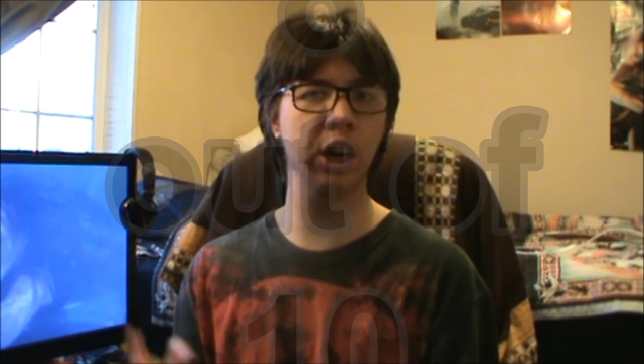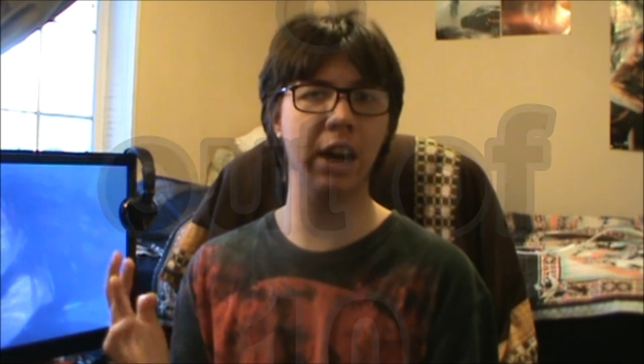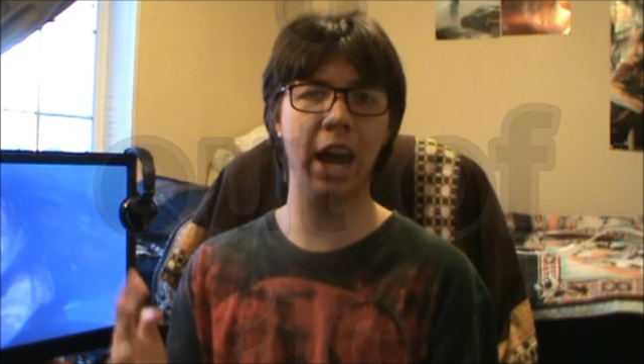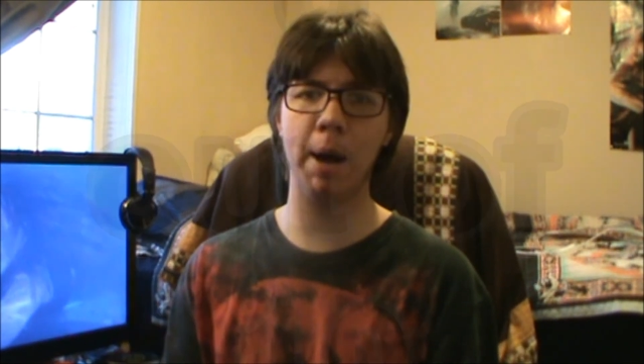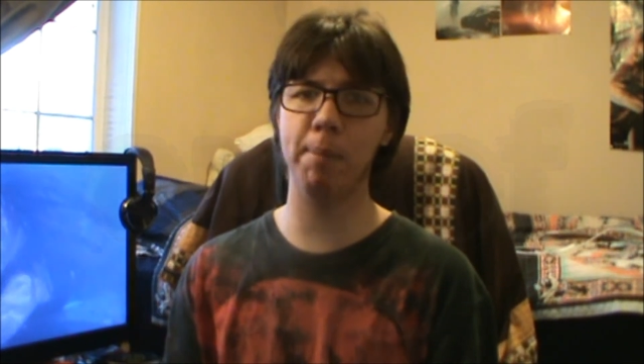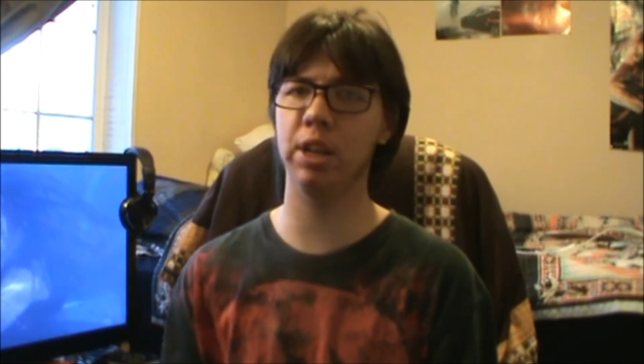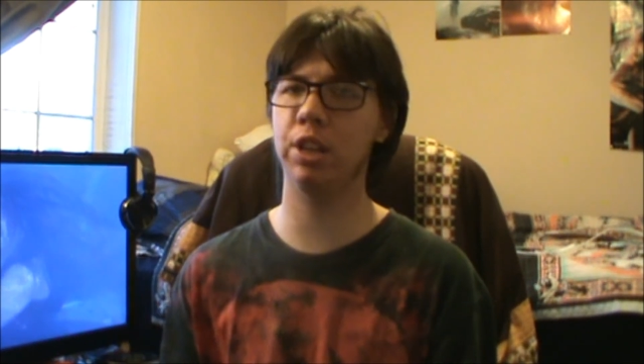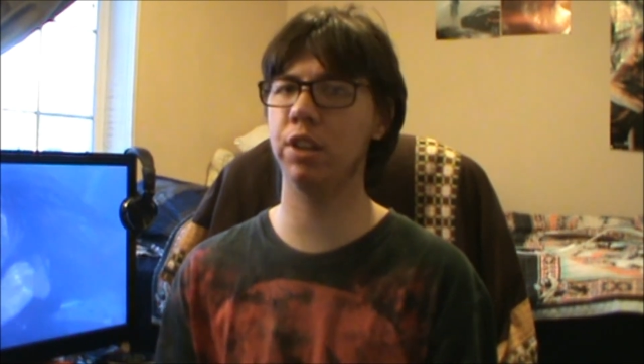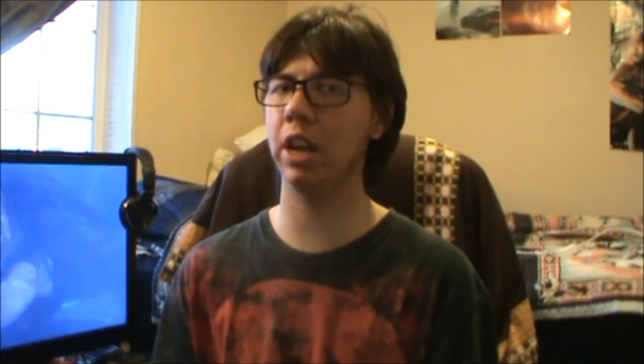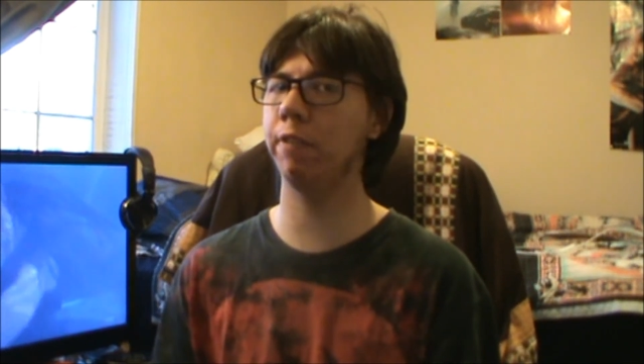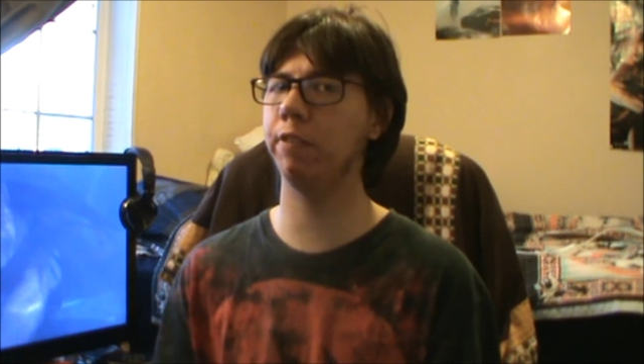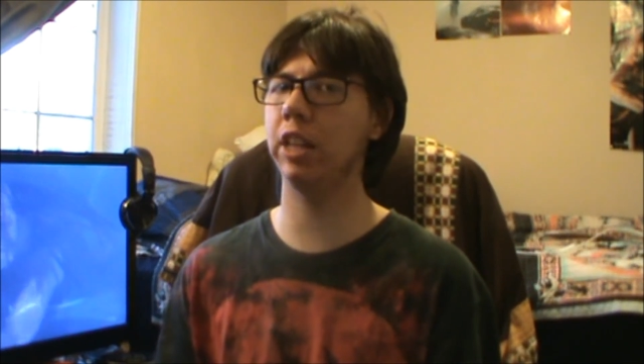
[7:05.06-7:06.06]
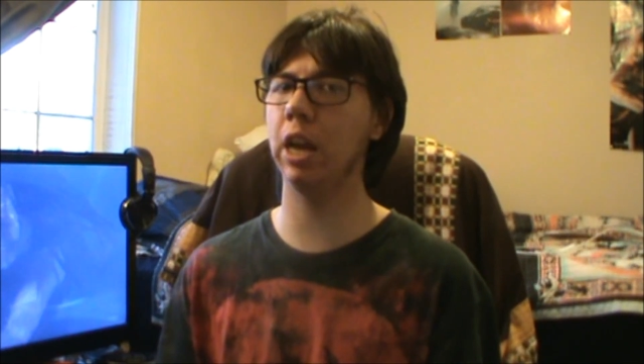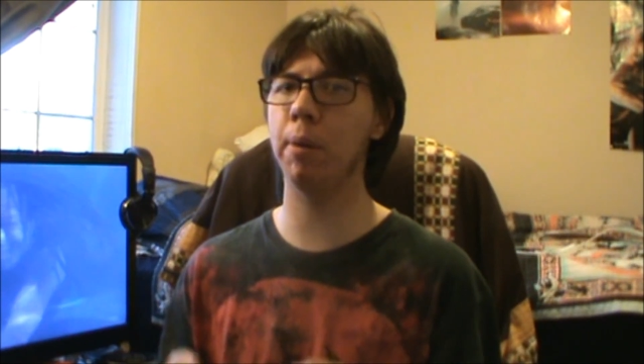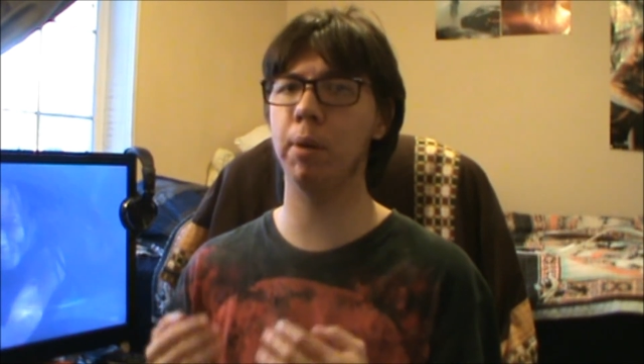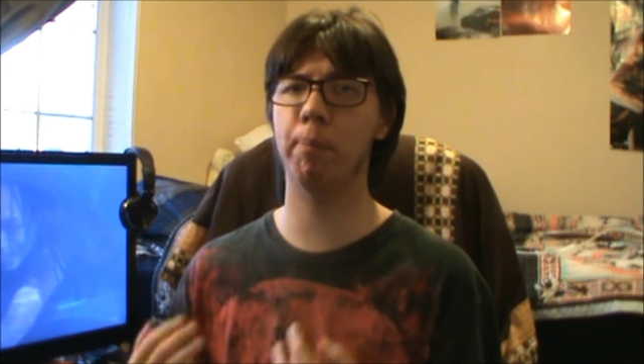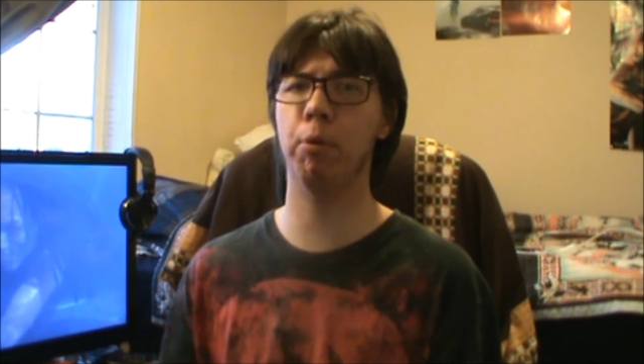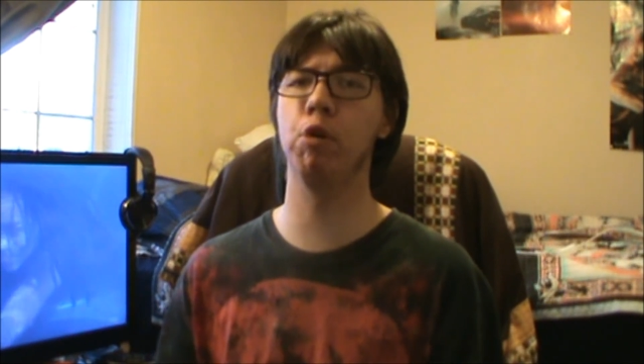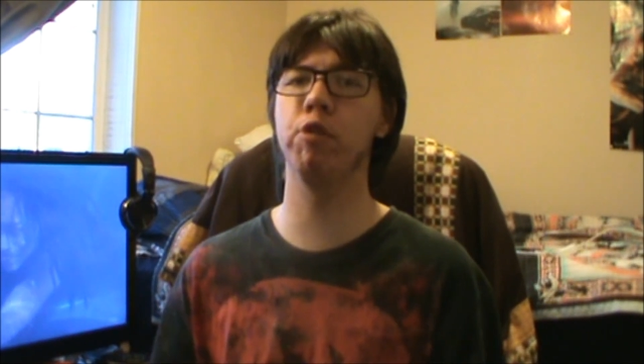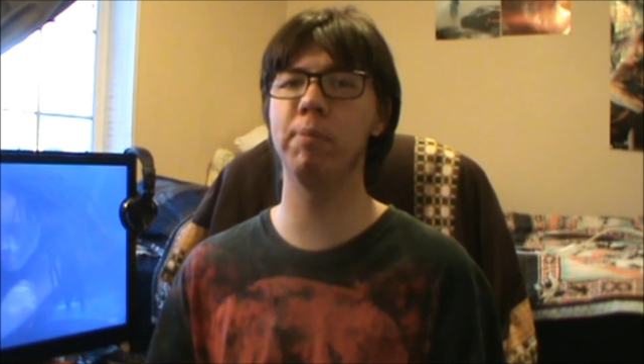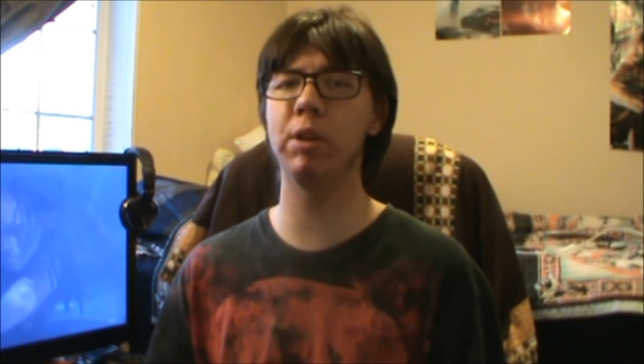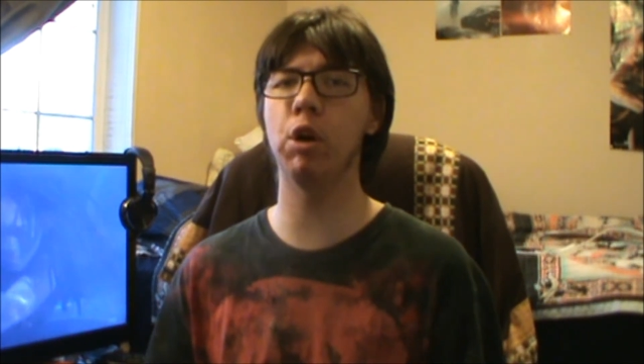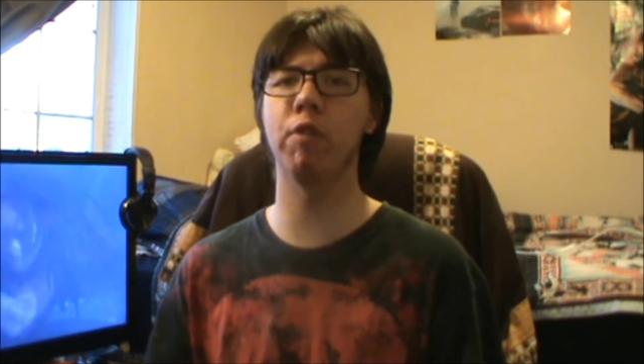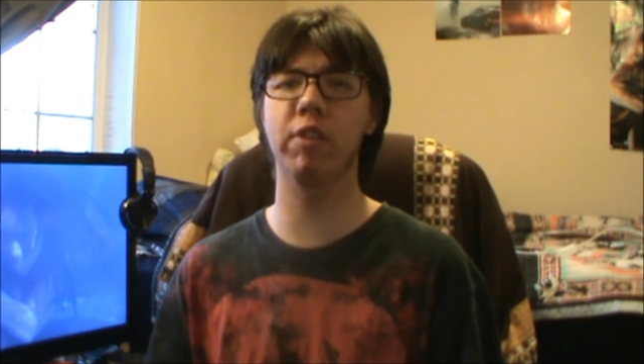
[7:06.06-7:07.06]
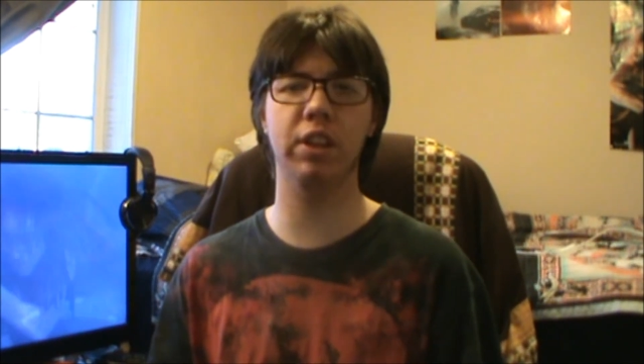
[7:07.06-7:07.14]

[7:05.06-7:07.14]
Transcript: a good album, it's definitely an improvement over